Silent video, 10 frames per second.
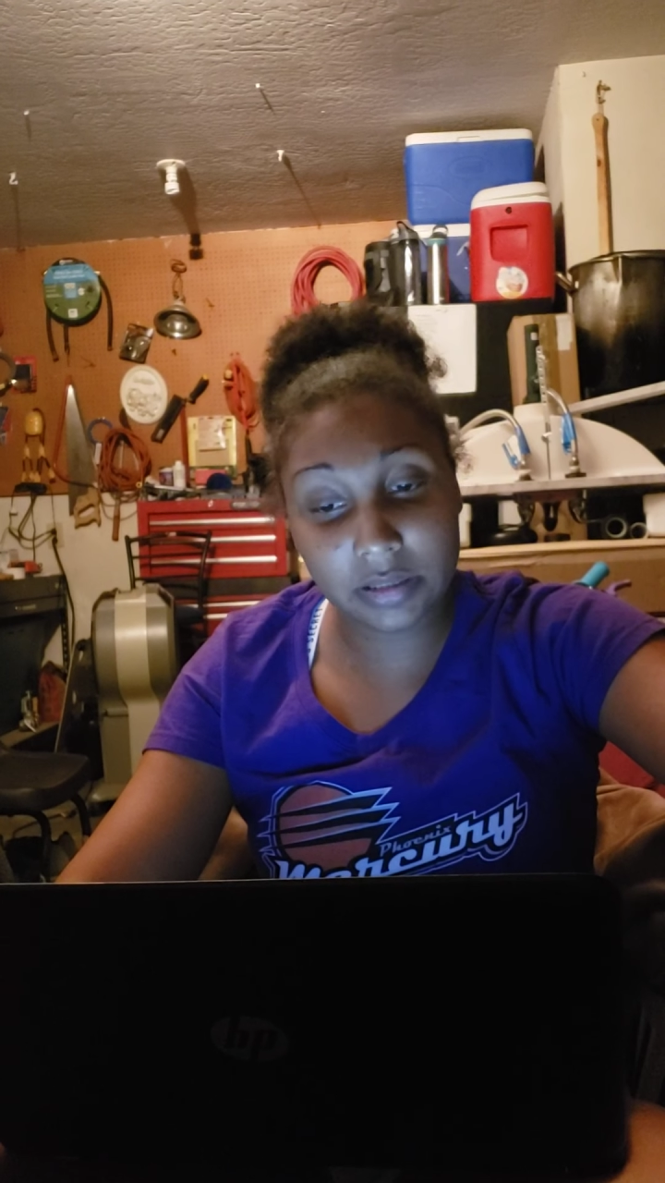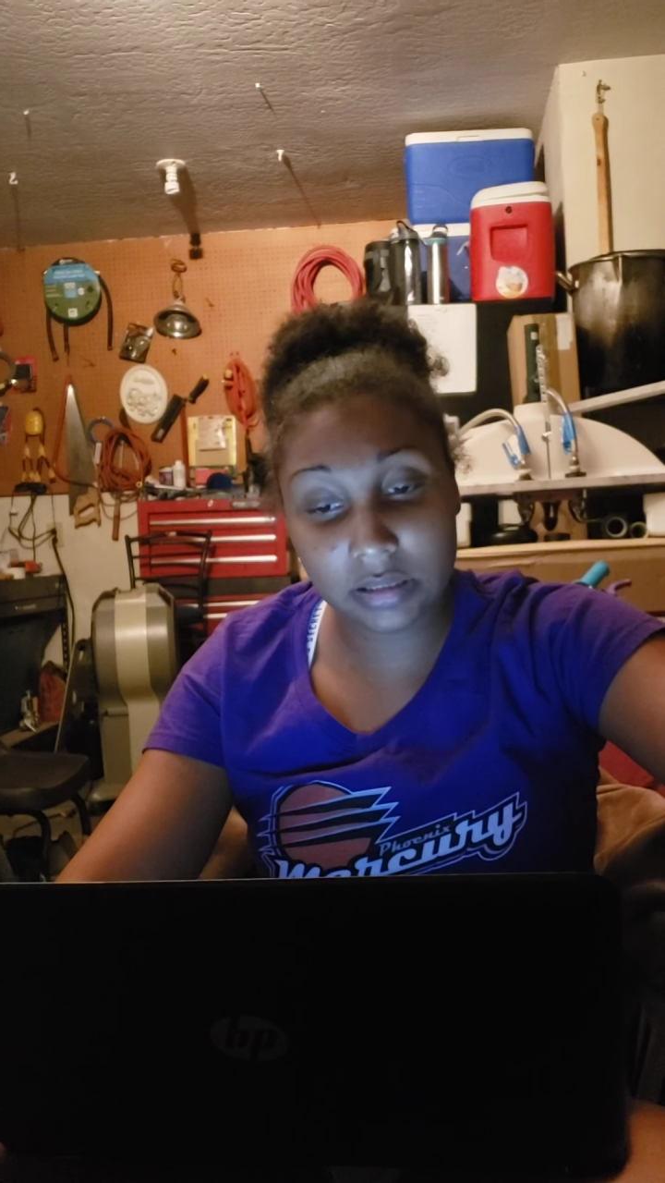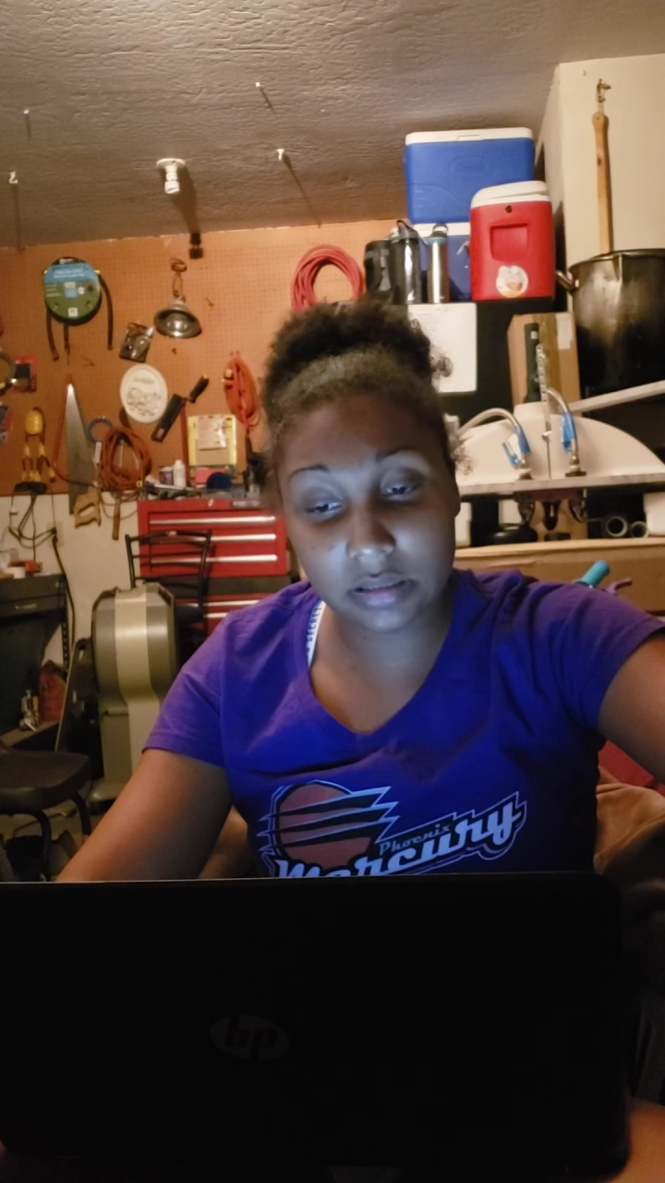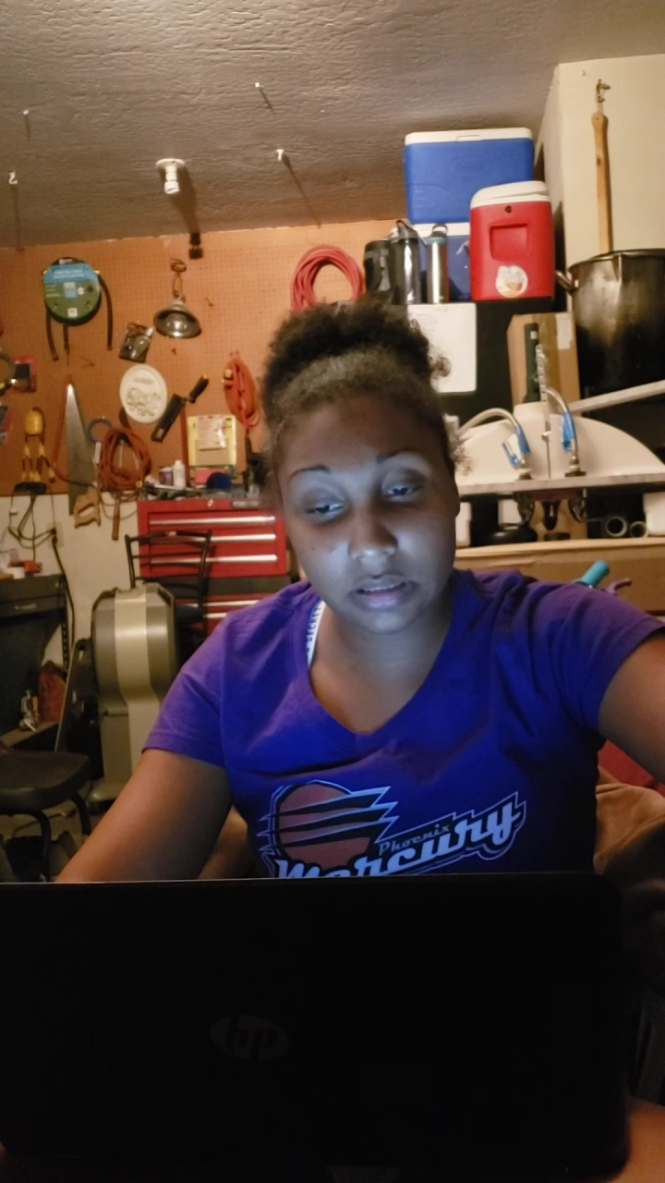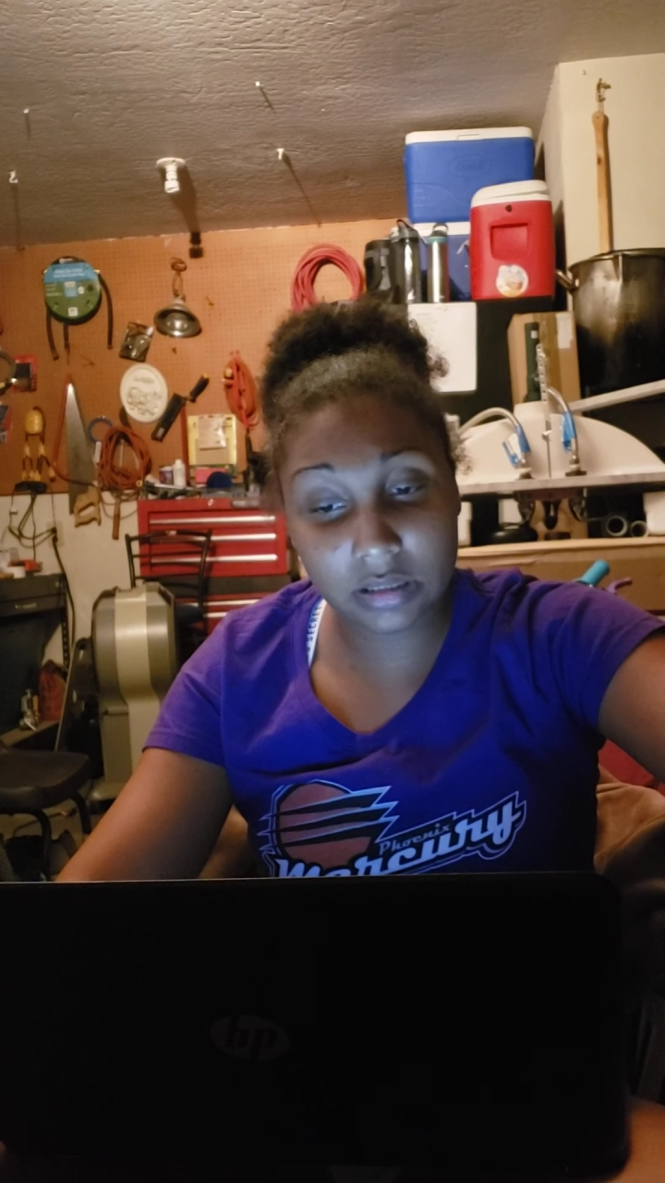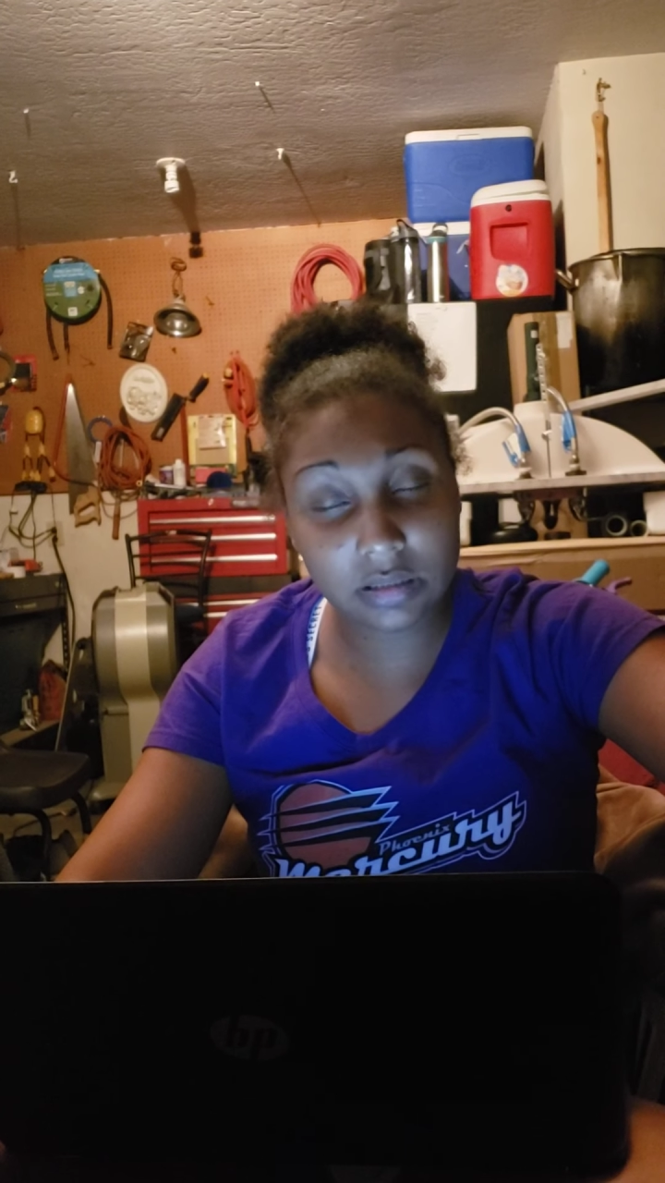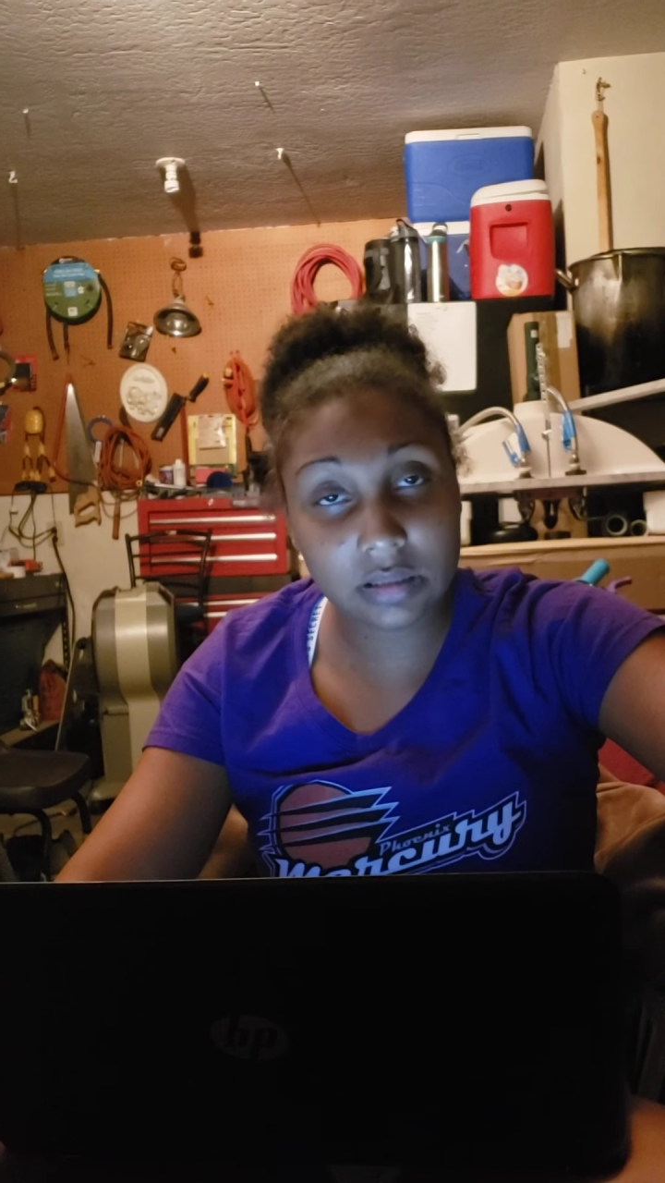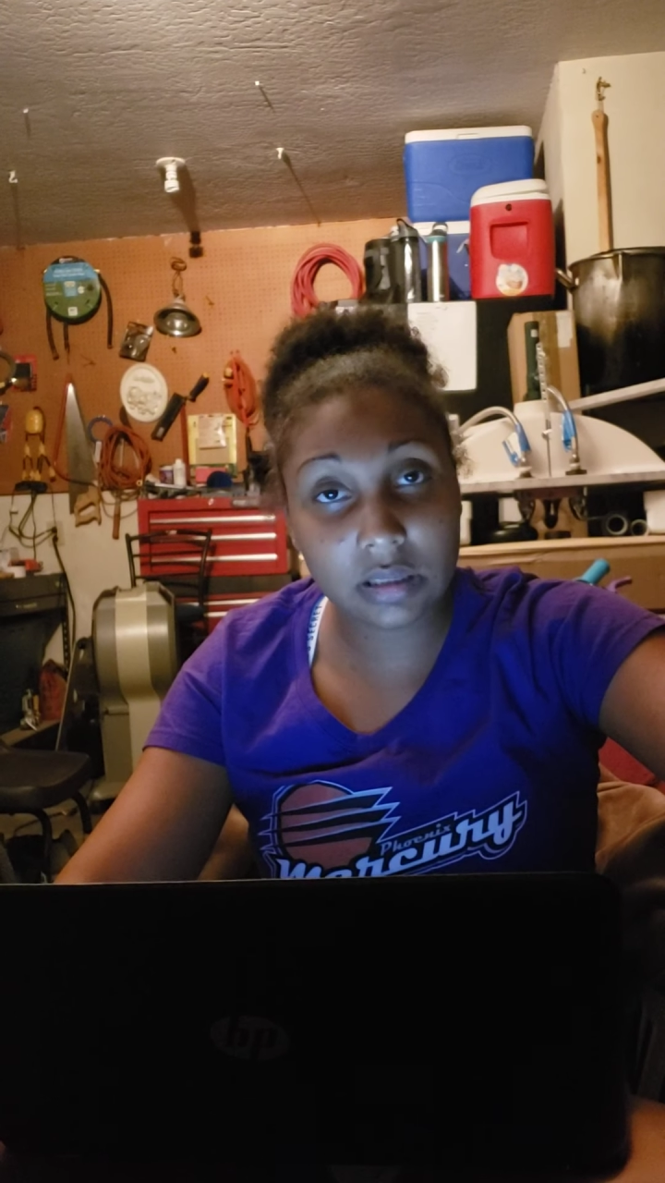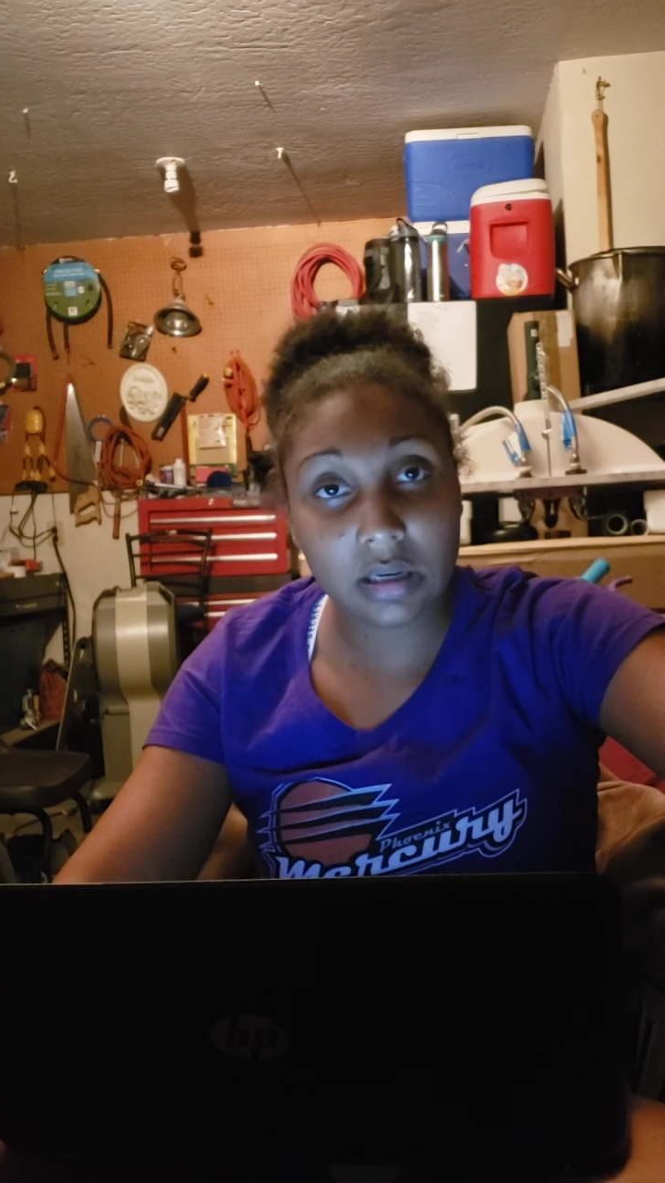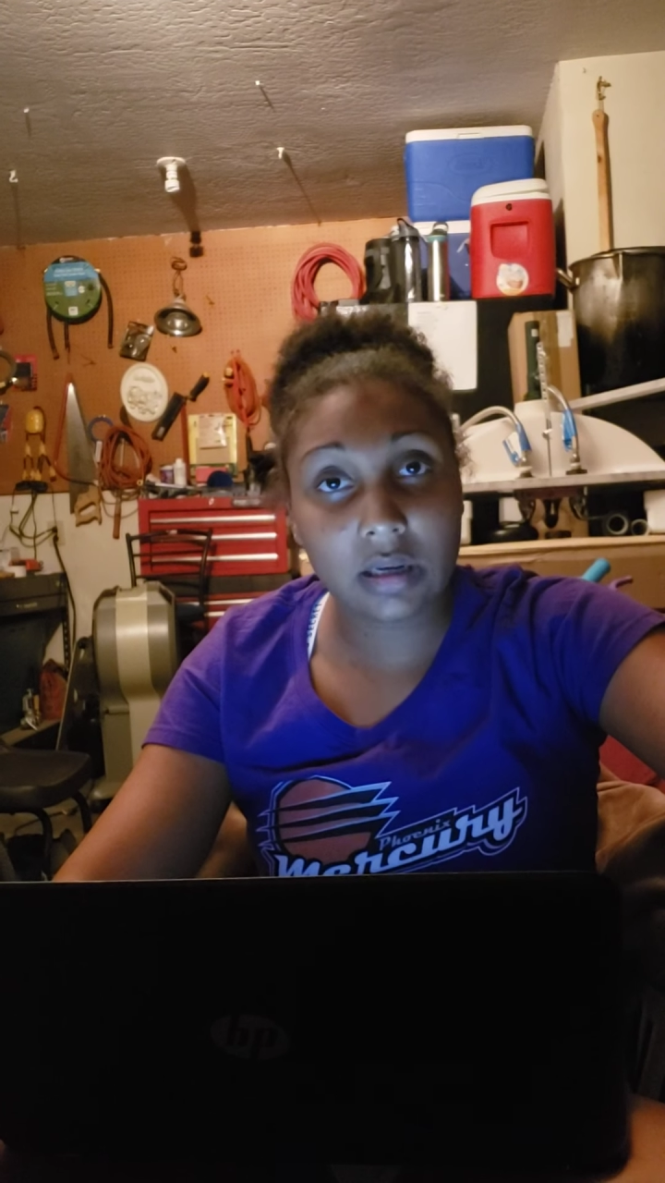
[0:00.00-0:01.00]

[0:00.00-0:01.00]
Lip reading: distance